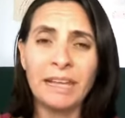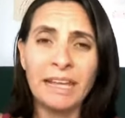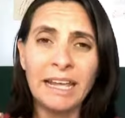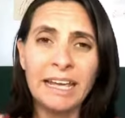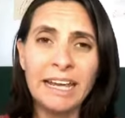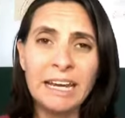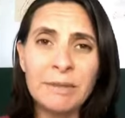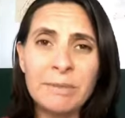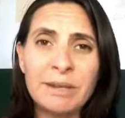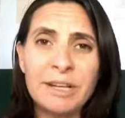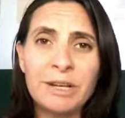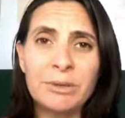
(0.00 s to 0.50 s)

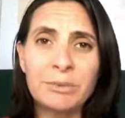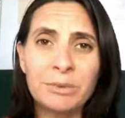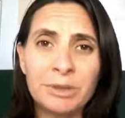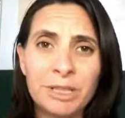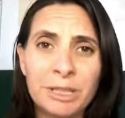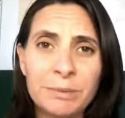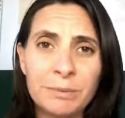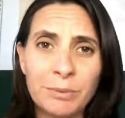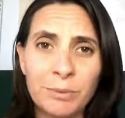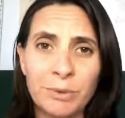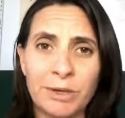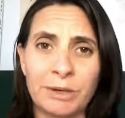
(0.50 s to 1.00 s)
And I make a
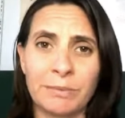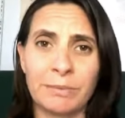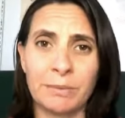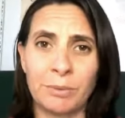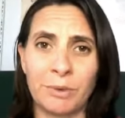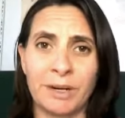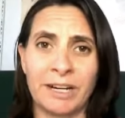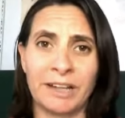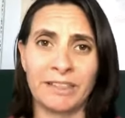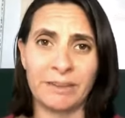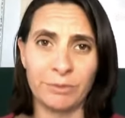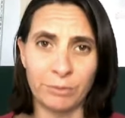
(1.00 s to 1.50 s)
really important
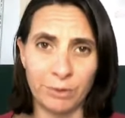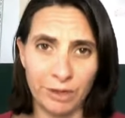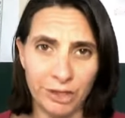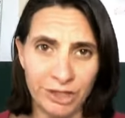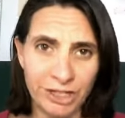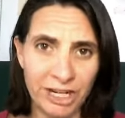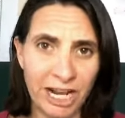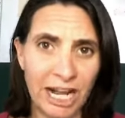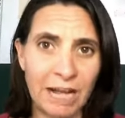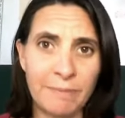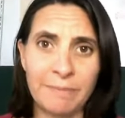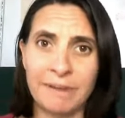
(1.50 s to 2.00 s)
point in the
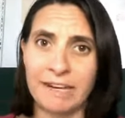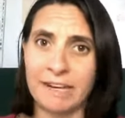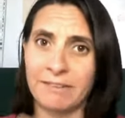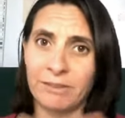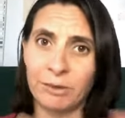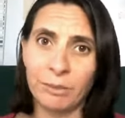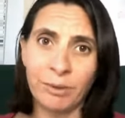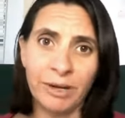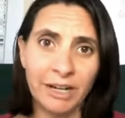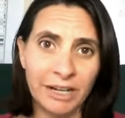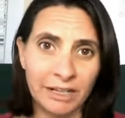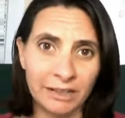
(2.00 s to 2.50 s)
workshop and
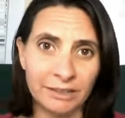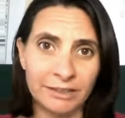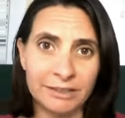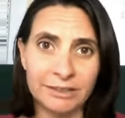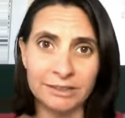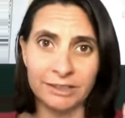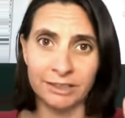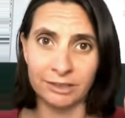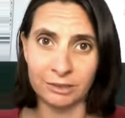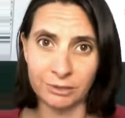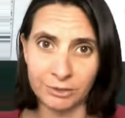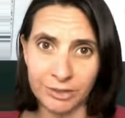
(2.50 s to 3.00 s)
everywhere
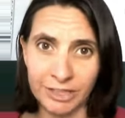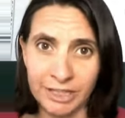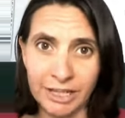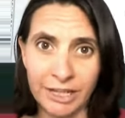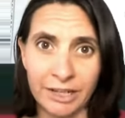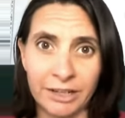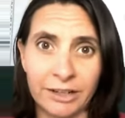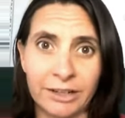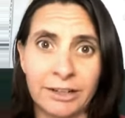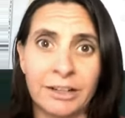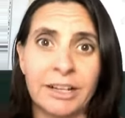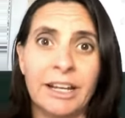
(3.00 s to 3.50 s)
else, including
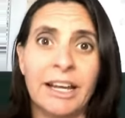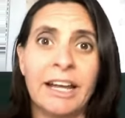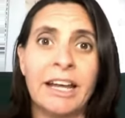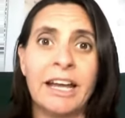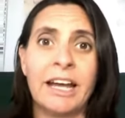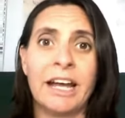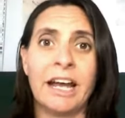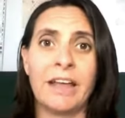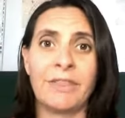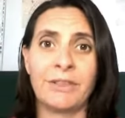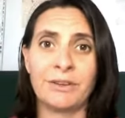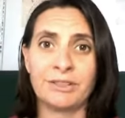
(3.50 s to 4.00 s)
here.
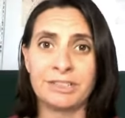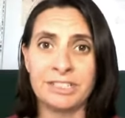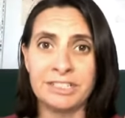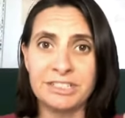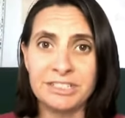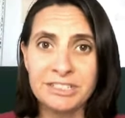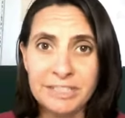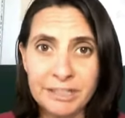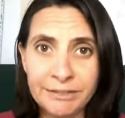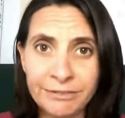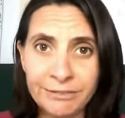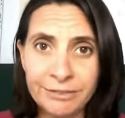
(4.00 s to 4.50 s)
There's a
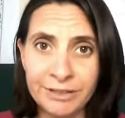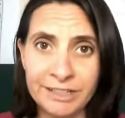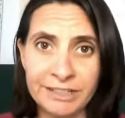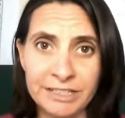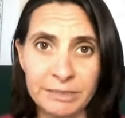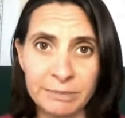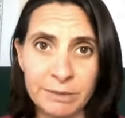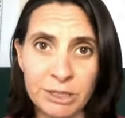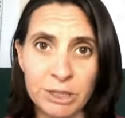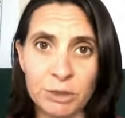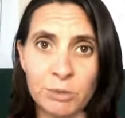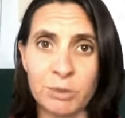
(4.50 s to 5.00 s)

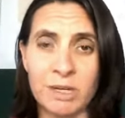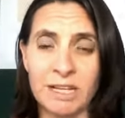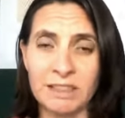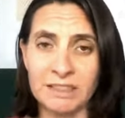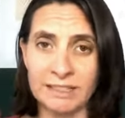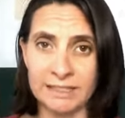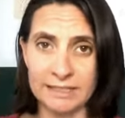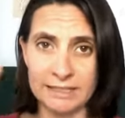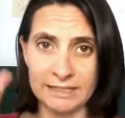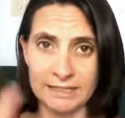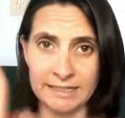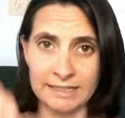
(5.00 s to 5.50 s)
difference between
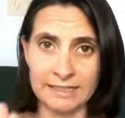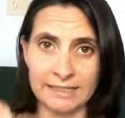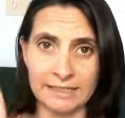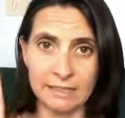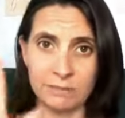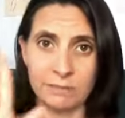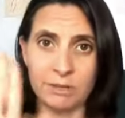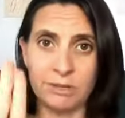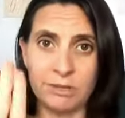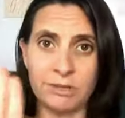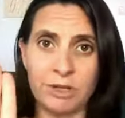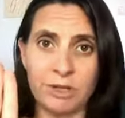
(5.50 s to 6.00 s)
the
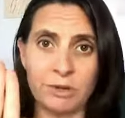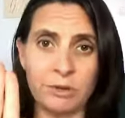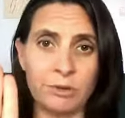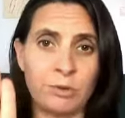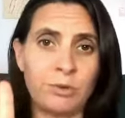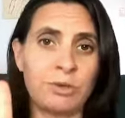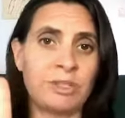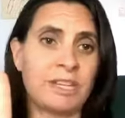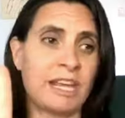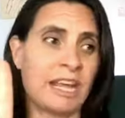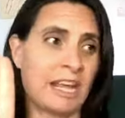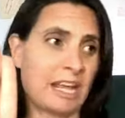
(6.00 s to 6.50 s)
system you
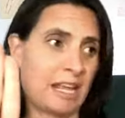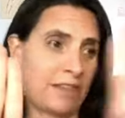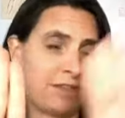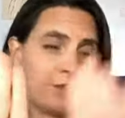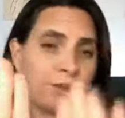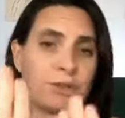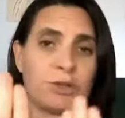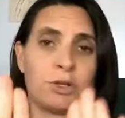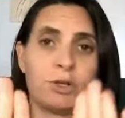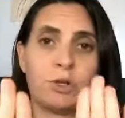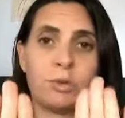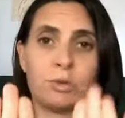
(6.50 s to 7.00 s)
use and the
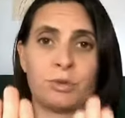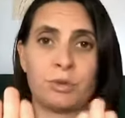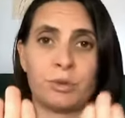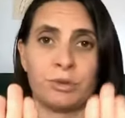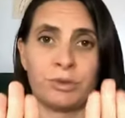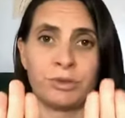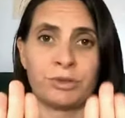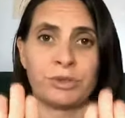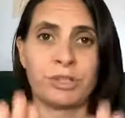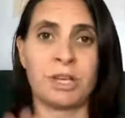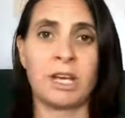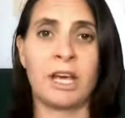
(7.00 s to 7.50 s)

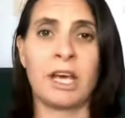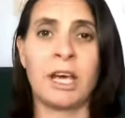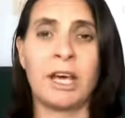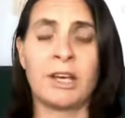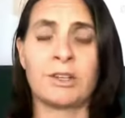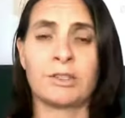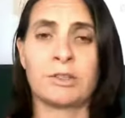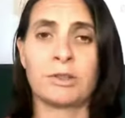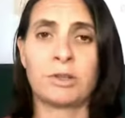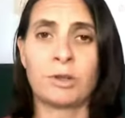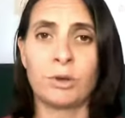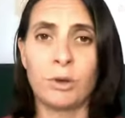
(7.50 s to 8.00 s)
tools.
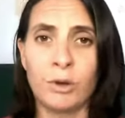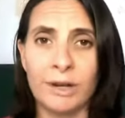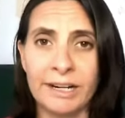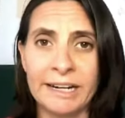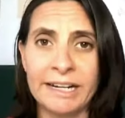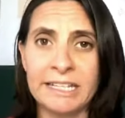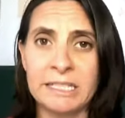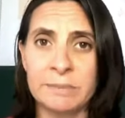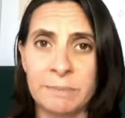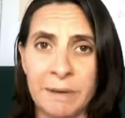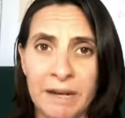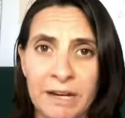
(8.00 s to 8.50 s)
So the
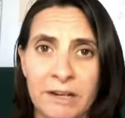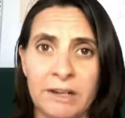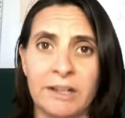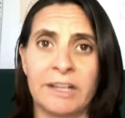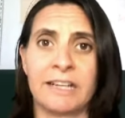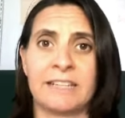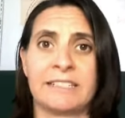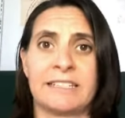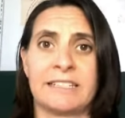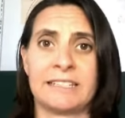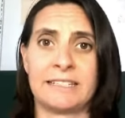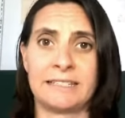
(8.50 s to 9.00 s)
Organized Parent
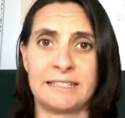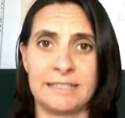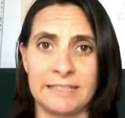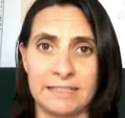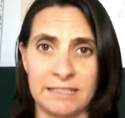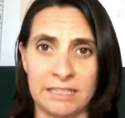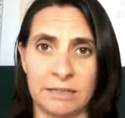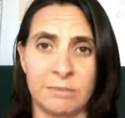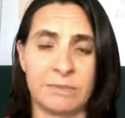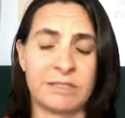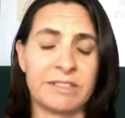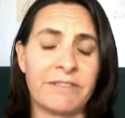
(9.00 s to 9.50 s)
is a
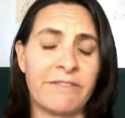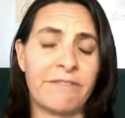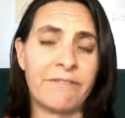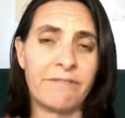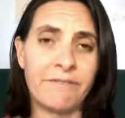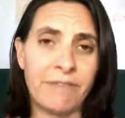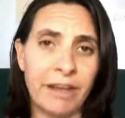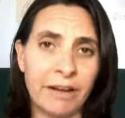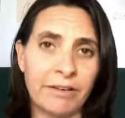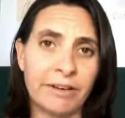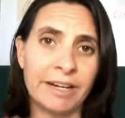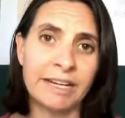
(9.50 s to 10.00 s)
system. It's a
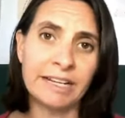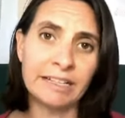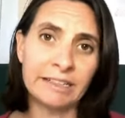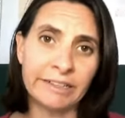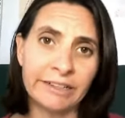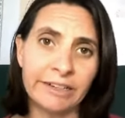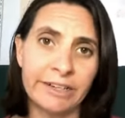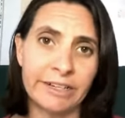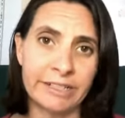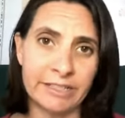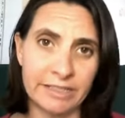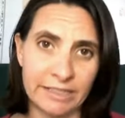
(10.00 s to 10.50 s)
very
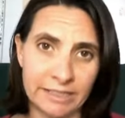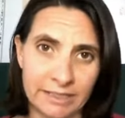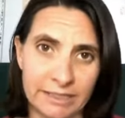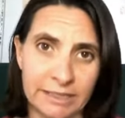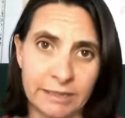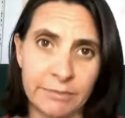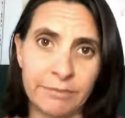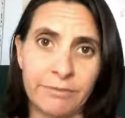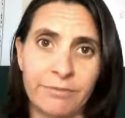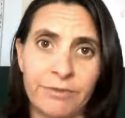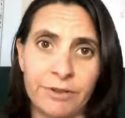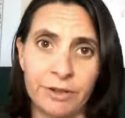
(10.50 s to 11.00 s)
clear
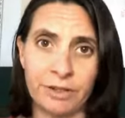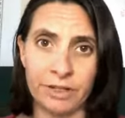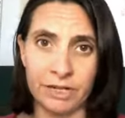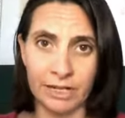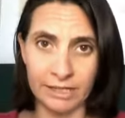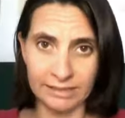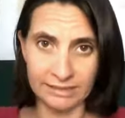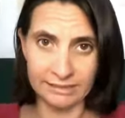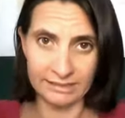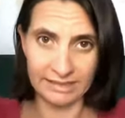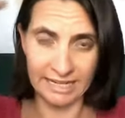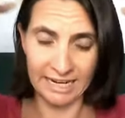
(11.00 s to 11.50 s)
system for
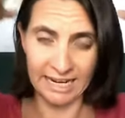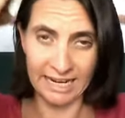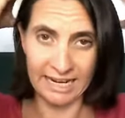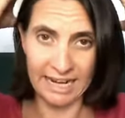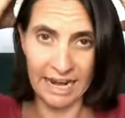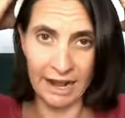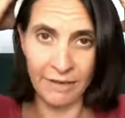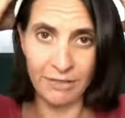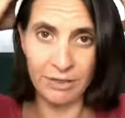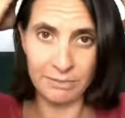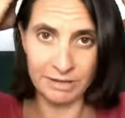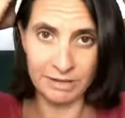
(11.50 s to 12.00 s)
taking
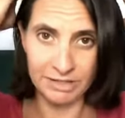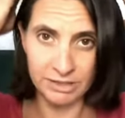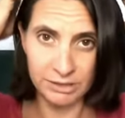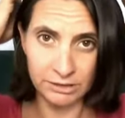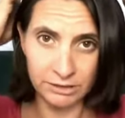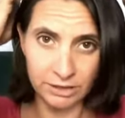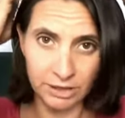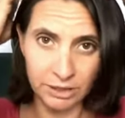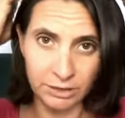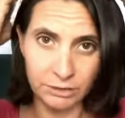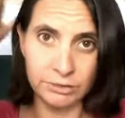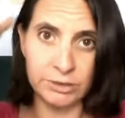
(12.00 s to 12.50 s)
out the mental
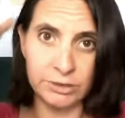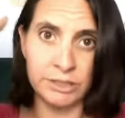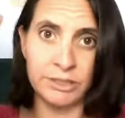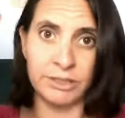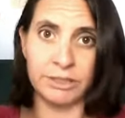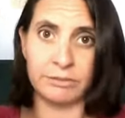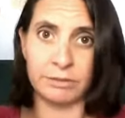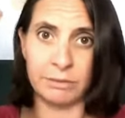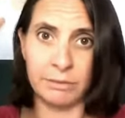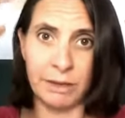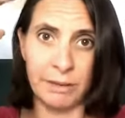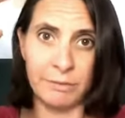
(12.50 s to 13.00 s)
load,
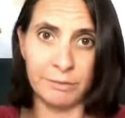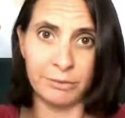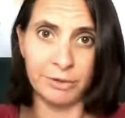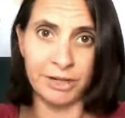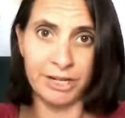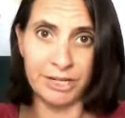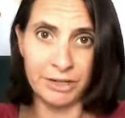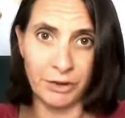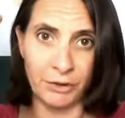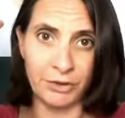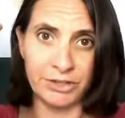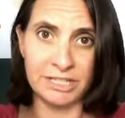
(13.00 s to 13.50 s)
the
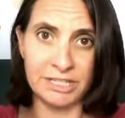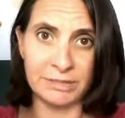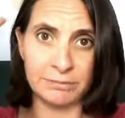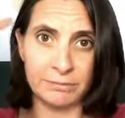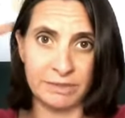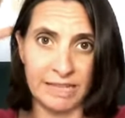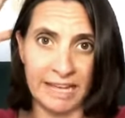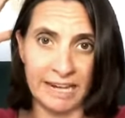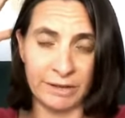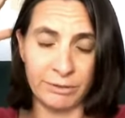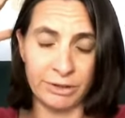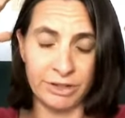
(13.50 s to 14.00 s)
remembering, noticing,
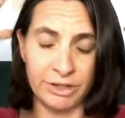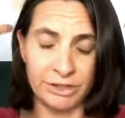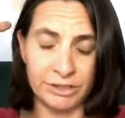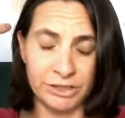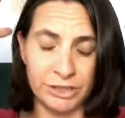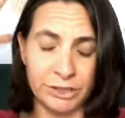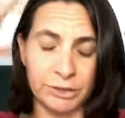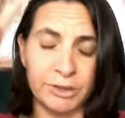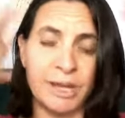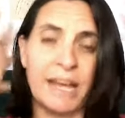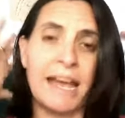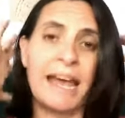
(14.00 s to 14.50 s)
planning we all
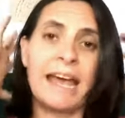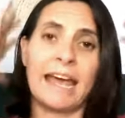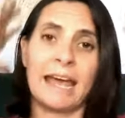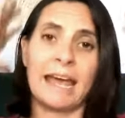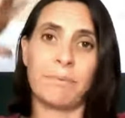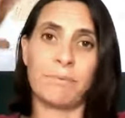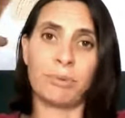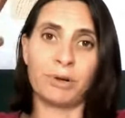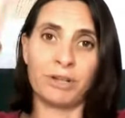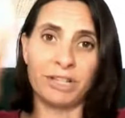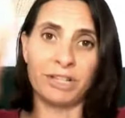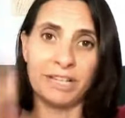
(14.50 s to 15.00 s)
do,
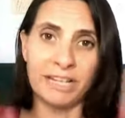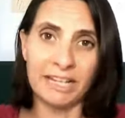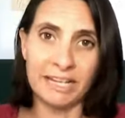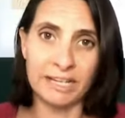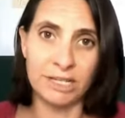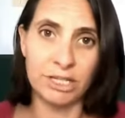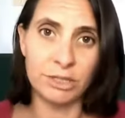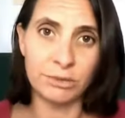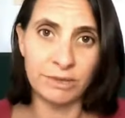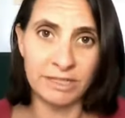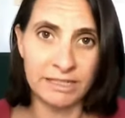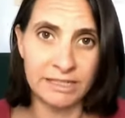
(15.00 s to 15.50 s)
and put it
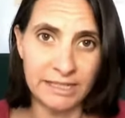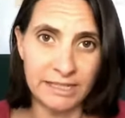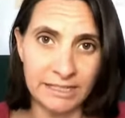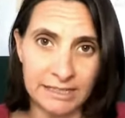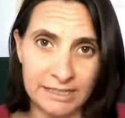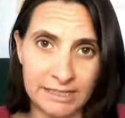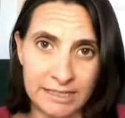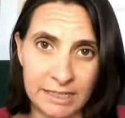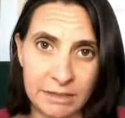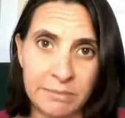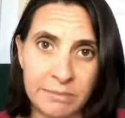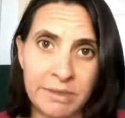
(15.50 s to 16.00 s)
into a
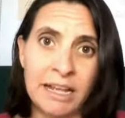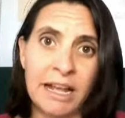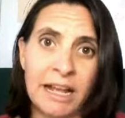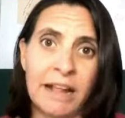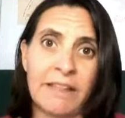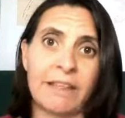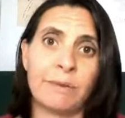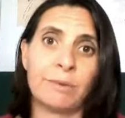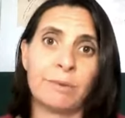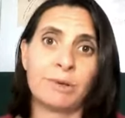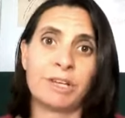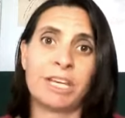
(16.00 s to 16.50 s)
system
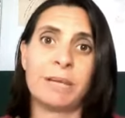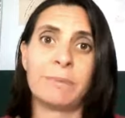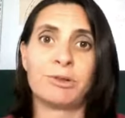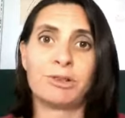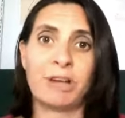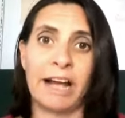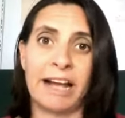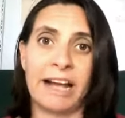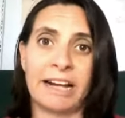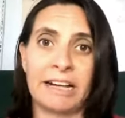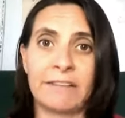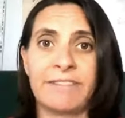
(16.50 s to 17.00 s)
that will keep
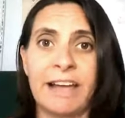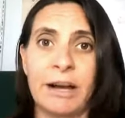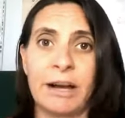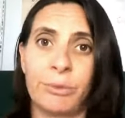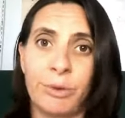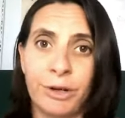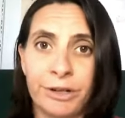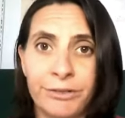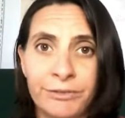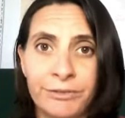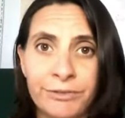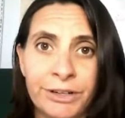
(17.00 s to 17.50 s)
track of that
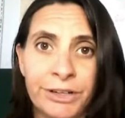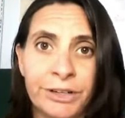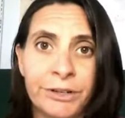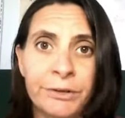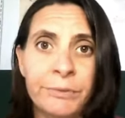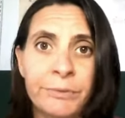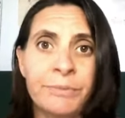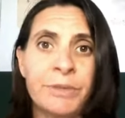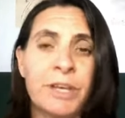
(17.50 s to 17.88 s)
work for you